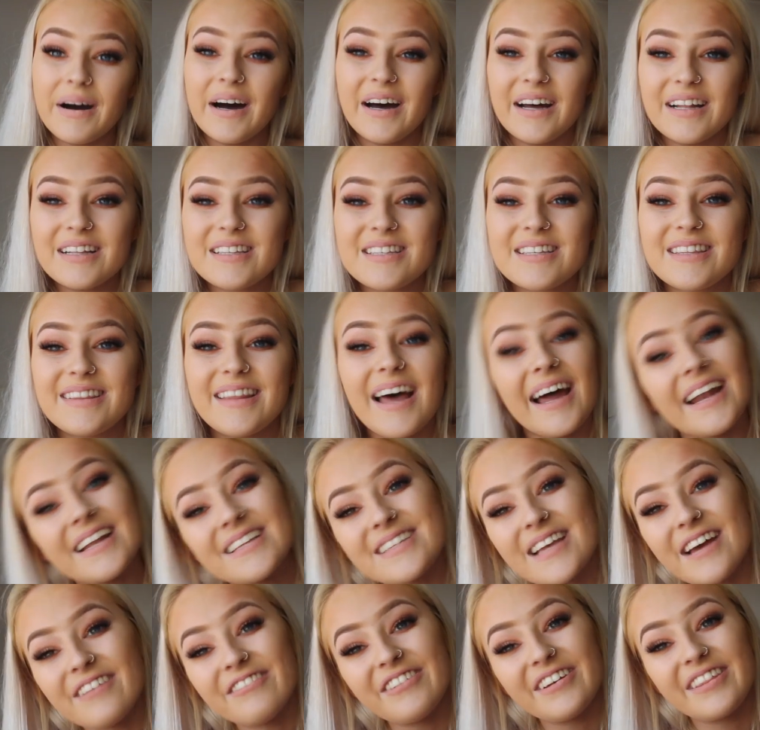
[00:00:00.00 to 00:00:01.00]
But that
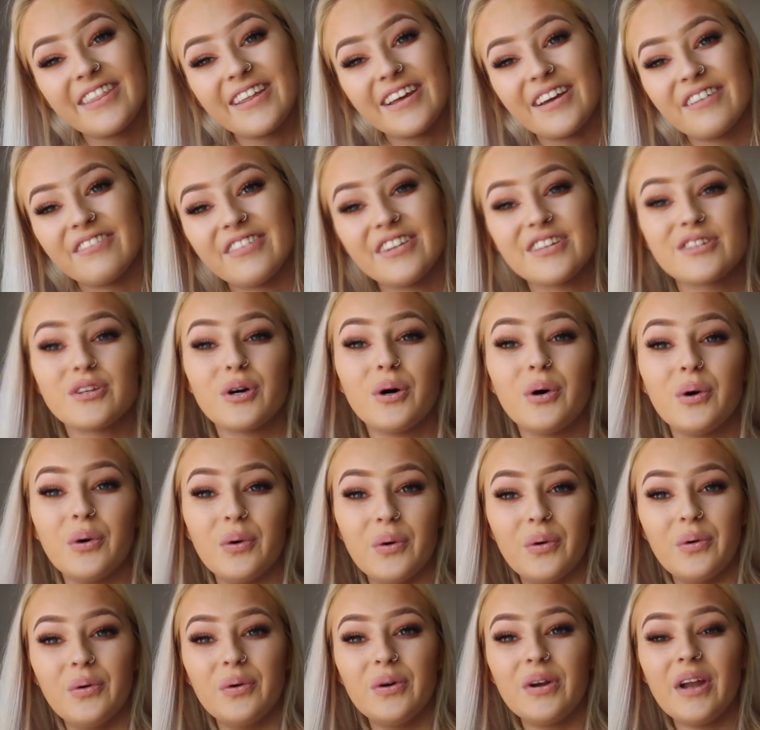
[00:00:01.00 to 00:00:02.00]
is everything of this
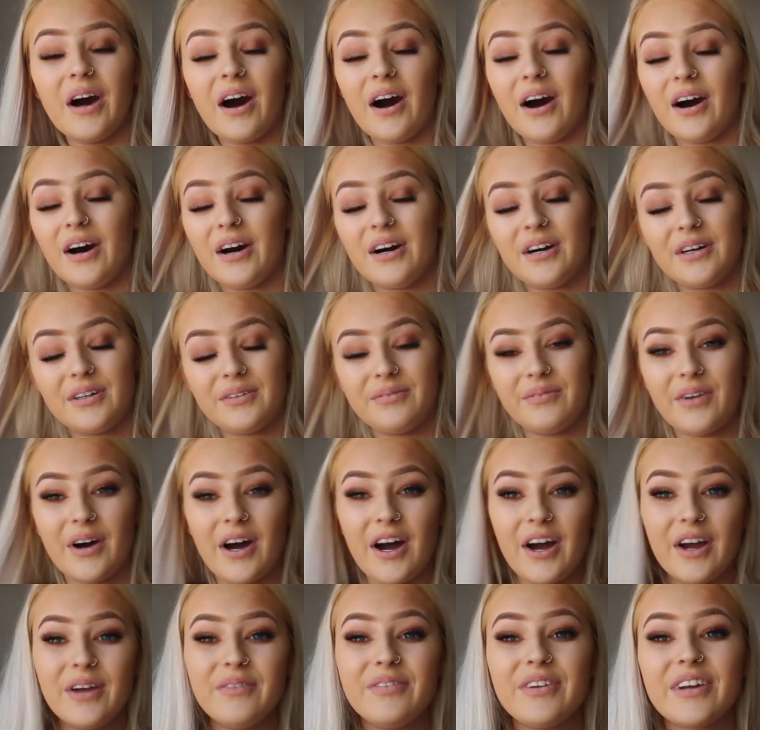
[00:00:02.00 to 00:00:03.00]
haul.
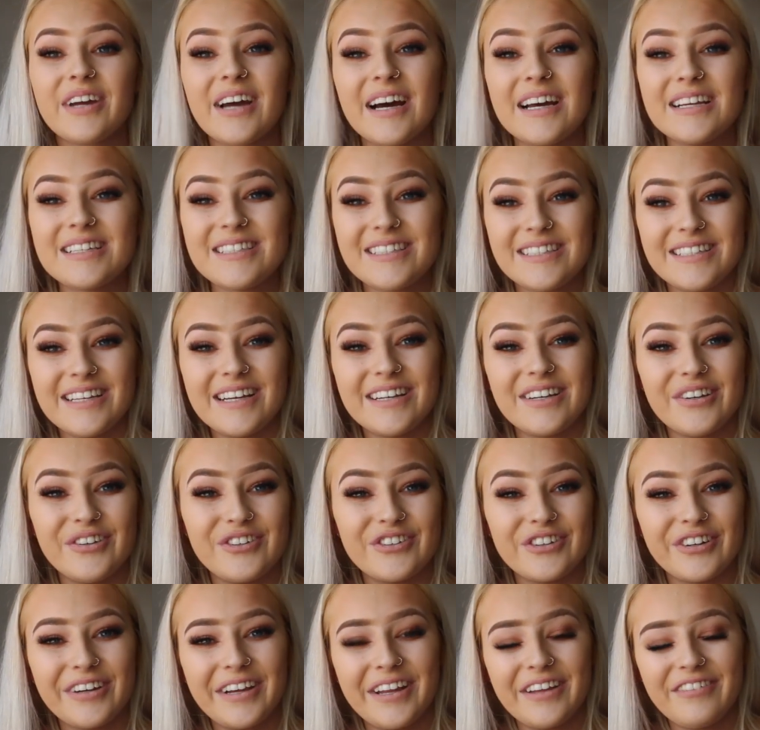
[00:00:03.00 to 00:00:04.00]
I hope you guys did
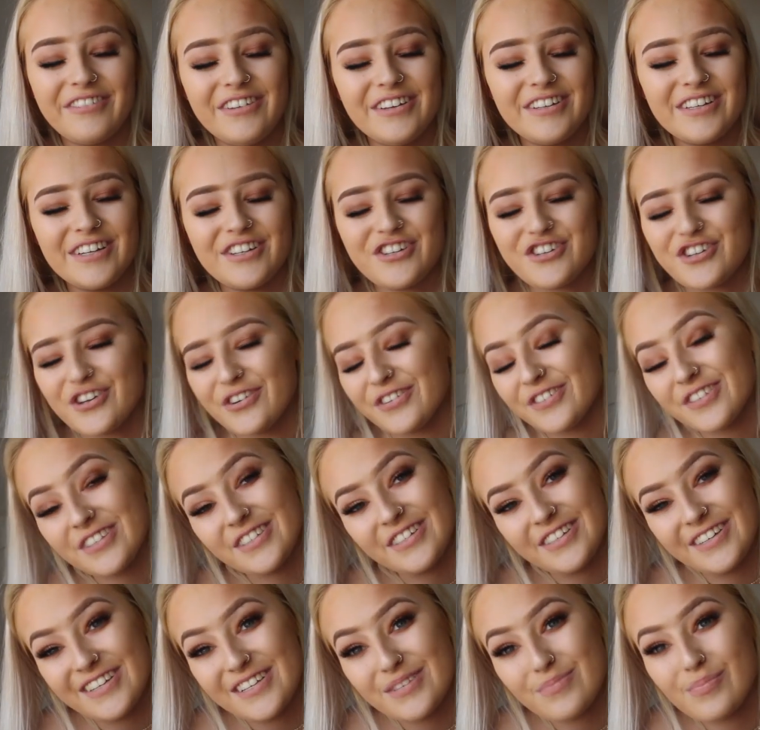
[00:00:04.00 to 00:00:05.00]
enjoy it. If you did, you know what
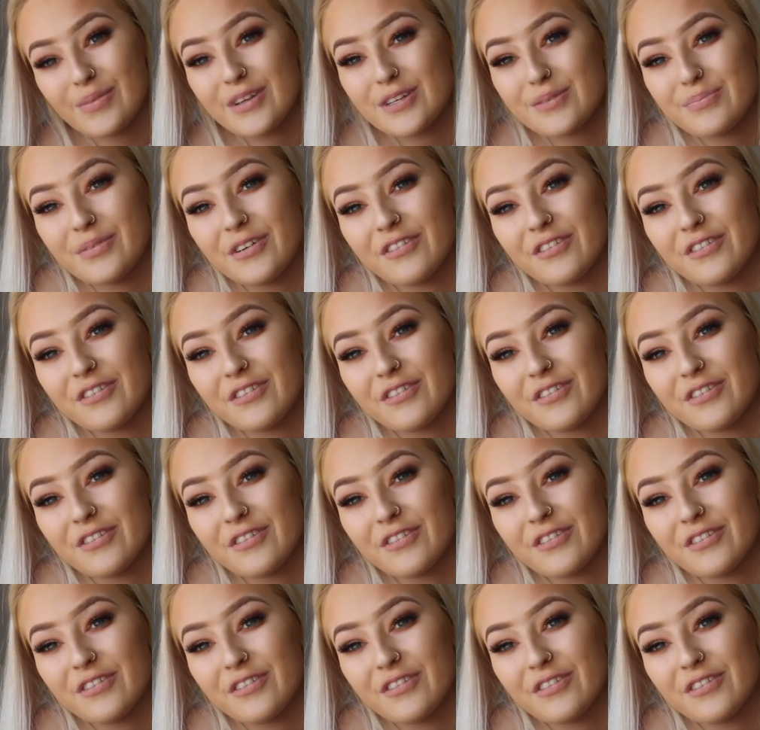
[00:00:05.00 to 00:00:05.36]
to do. Smash